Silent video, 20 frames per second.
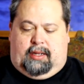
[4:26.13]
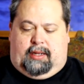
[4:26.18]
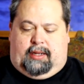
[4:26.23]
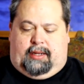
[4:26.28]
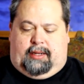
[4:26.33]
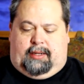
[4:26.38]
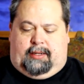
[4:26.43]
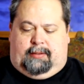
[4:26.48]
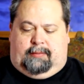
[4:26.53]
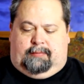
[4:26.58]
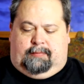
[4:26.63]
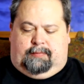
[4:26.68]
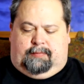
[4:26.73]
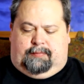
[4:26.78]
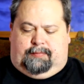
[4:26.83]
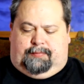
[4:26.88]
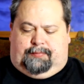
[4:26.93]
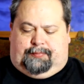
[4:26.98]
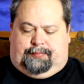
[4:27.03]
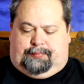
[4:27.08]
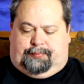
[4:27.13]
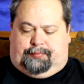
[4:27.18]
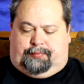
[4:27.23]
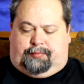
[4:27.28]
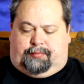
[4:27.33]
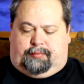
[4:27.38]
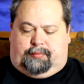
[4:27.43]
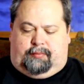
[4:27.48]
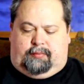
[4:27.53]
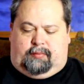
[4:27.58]
Um,
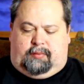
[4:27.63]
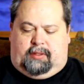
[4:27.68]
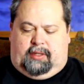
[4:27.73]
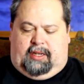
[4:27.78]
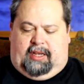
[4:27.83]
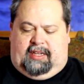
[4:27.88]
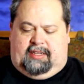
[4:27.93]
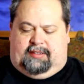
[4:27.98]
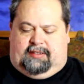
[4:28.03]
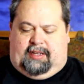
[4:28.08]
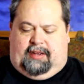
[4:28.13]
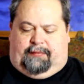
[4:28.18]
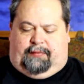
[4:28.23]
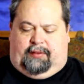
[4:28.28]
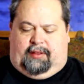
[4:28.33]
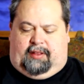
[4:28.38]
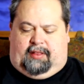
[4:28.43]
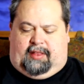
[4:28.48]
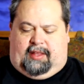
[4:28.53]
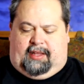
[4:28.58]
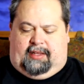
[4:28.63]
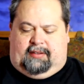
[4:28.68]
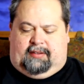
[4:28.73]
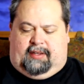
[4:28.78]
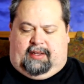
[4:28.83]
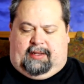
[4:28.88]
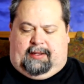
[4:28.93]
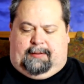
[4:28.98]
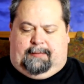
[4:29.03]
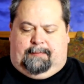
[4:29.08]
it's definitely things
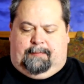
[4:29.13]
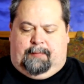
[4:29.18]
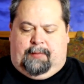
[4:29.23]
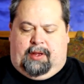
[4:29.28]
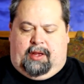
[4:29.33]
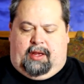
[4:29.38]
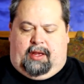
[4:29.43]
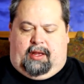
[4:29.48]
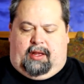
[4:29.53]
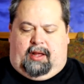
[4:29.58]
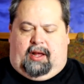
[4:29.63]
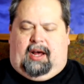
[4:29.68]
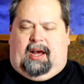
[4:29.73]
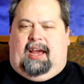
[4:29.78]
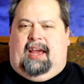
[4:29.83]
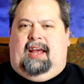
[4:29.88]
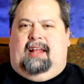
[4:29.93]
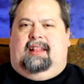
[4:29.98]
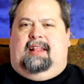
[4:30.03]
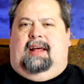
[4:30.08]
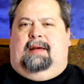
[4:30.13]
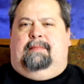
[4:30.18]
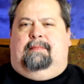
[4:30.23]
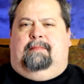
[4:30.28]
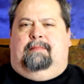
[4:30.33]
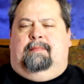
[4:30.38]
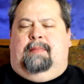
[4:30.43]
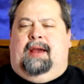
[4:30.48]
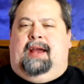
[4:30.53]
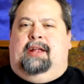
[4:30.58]
like I had
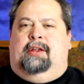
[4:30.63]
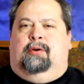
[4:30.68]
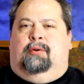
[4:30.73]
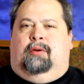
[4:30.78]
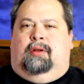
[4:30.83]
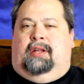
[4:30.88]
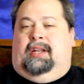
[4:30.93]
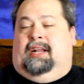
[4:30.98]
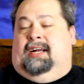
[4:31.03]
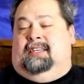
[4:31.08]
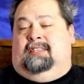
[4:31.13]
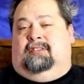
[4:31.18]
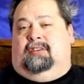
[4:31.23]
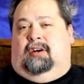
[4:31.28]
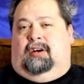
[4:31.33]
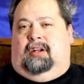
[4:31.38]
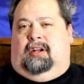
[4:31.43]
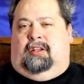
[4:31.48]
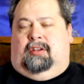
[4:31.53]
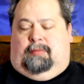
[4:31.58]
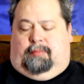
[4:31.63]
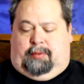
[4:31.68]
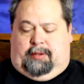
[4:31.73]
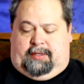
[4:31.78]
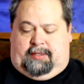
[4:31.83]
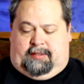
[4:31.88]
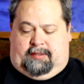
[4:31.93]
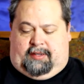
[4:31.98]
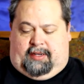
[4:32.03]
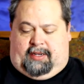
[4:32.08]
that manual and I saw it other
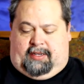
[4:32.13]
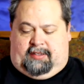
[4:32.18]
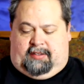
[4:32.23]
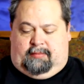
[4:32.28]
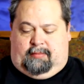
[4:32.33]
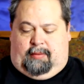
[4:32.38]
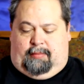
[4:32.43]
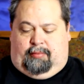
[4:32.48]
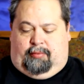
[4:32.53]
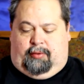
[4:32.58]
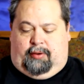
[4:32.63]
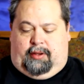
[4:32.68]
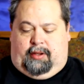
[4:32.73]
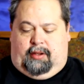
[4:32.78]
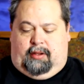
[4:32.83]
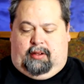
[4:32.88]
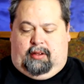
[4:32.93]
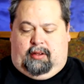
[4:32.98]
places, I guess is my point.